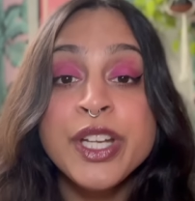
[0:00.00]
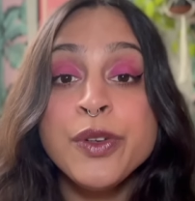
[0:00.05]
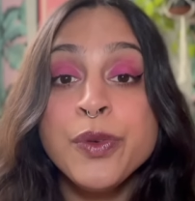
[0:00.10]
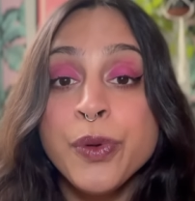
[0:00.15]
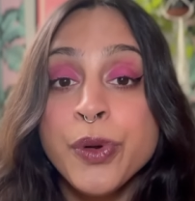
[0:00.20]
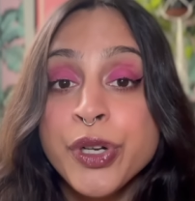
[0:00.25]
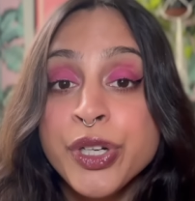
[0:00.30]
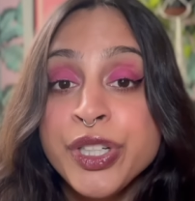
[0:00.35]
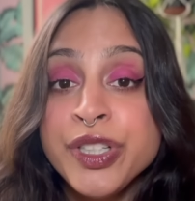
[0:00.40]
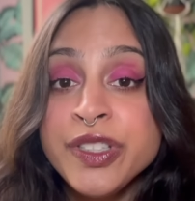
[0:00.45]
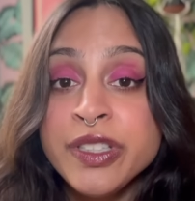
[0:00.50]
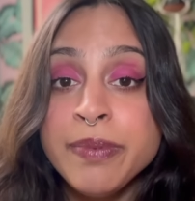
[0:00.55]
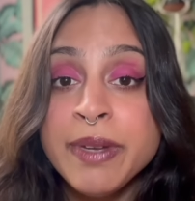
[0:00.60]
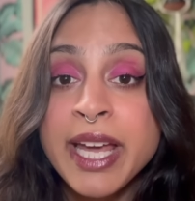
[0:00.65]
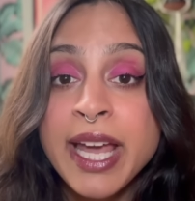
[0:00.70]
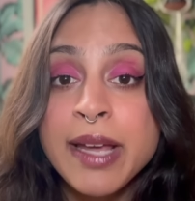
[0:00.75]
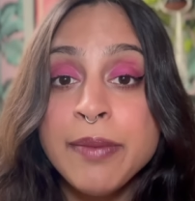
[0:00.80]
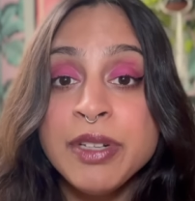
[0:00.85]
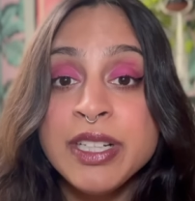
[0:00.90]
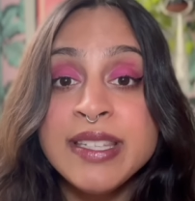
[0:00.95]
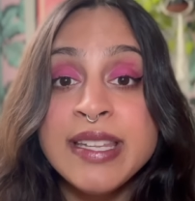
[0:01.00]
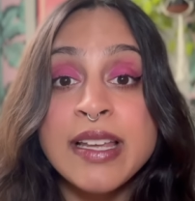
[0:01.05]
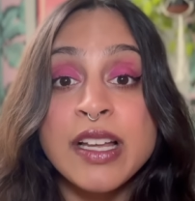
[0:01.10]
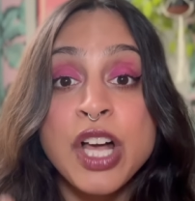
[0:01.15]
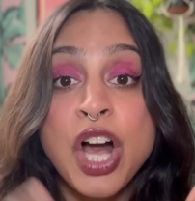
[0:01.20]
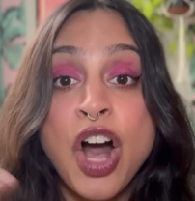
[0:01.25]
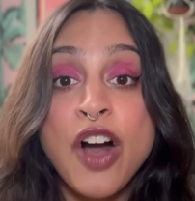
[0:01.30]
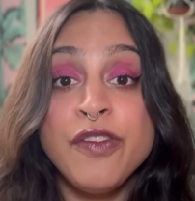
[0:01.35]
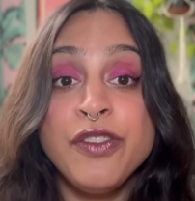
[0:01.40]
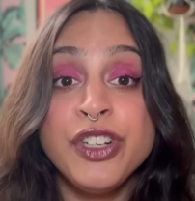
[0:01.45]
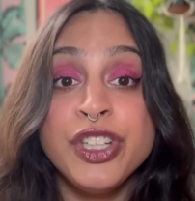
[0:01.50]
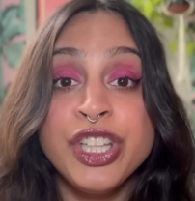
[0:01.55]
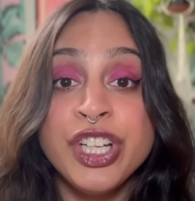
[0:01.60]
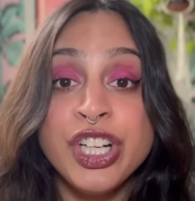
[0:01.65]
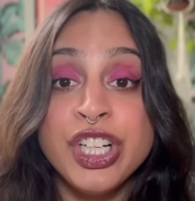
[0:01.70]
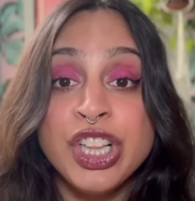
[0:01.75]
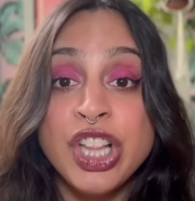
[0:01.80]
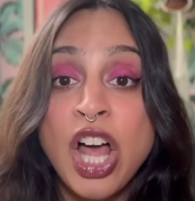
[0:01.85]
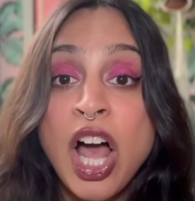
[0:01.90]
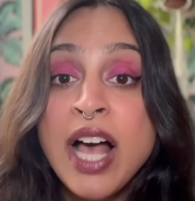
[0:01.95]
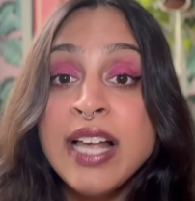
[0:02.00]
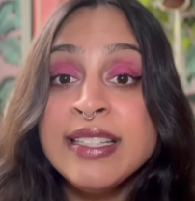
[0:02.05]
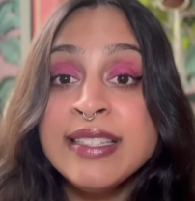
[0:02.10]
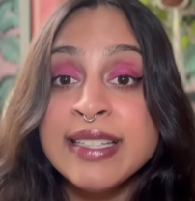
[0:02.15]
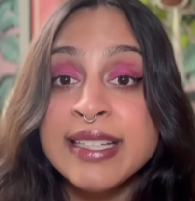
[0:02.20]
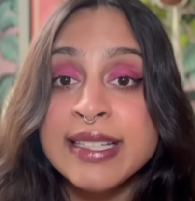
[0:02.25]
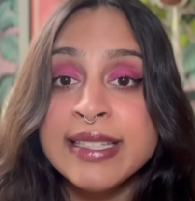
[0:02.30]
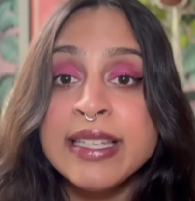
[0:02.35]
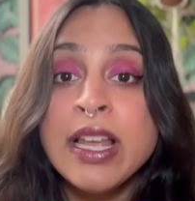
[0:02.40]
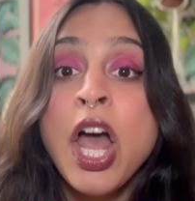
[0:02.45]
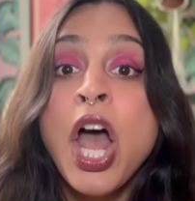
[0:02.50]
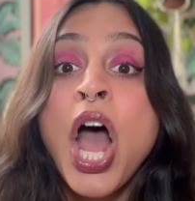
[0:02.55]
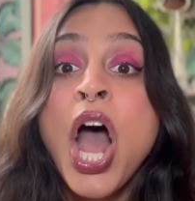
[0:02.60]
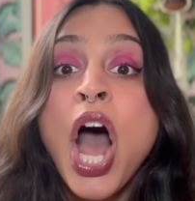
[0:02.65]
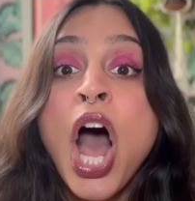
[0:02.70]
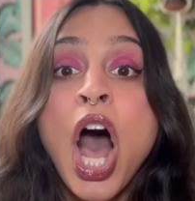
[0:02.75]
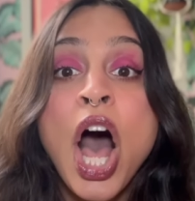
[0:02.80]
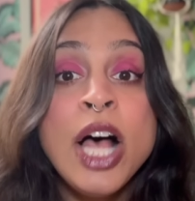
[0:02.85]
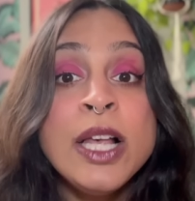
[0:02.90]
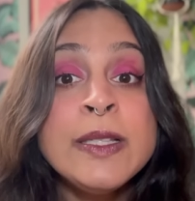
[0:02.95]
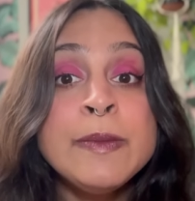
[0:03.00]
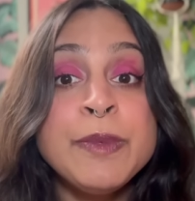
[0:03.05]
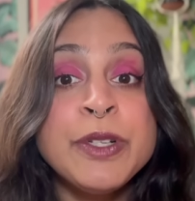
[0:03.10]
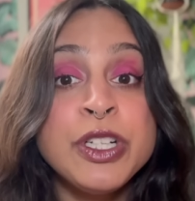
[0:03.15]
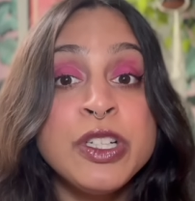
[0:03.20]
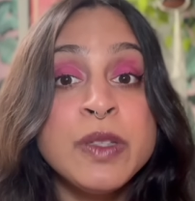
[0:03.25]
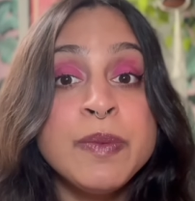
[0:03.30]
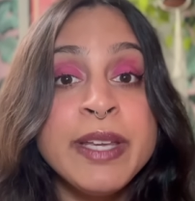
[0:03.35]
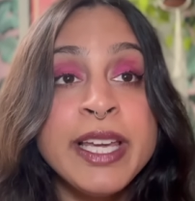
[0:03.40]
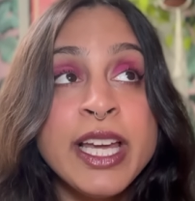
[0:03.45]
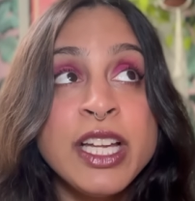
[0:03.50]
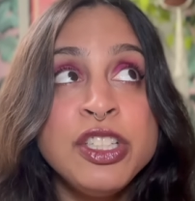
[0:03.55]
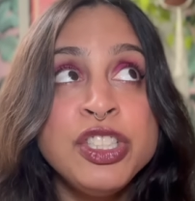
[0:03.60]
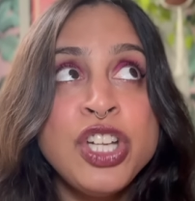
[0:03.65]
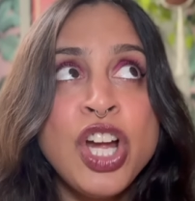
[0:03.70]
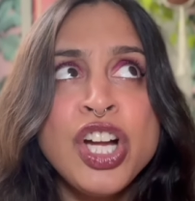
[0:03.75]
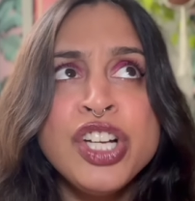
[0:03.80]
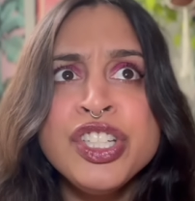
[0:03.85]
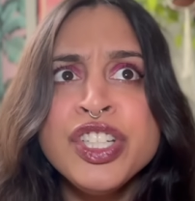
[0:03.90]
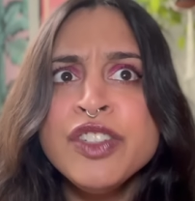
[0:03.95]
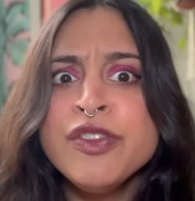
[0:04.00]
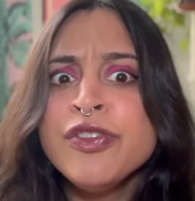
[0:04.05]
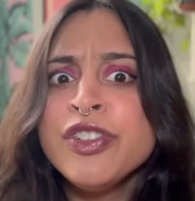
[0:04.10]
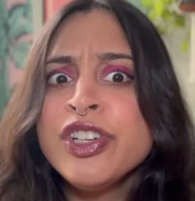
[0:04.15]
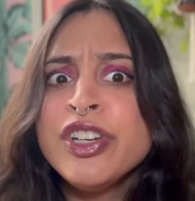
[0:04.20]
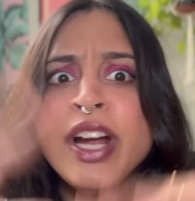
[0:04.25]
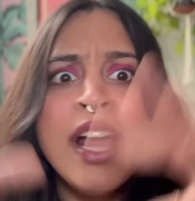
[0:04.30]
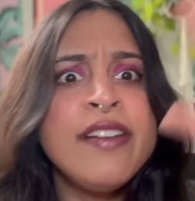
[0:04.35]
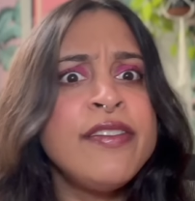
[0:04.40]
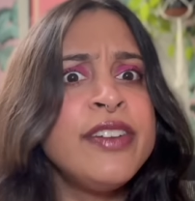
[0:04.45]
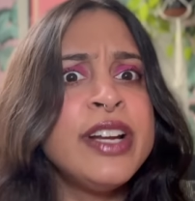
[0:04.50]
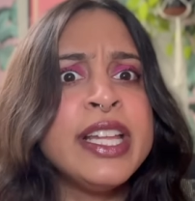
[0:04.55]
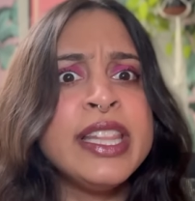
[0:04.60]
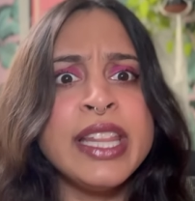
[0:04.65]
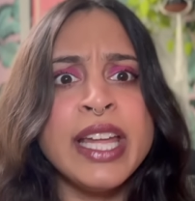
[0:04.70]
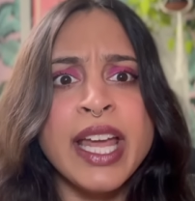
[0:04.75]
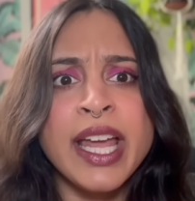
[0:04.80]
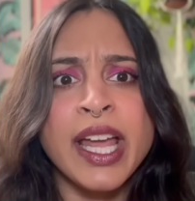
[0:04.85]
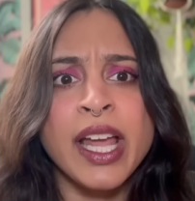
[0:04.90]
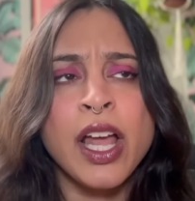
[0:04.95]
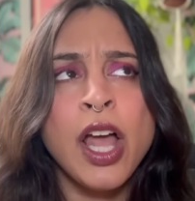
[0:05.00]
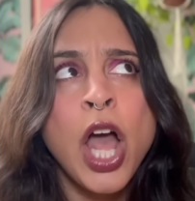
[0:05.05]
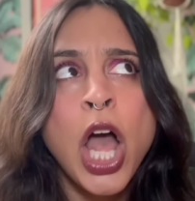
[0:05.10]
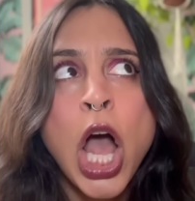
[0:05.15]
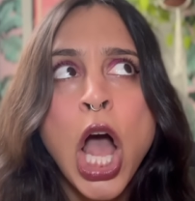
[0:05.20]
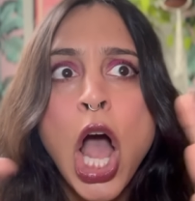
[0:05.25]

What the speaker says: In order to be able to cover their losses, hospitals began charging for everything.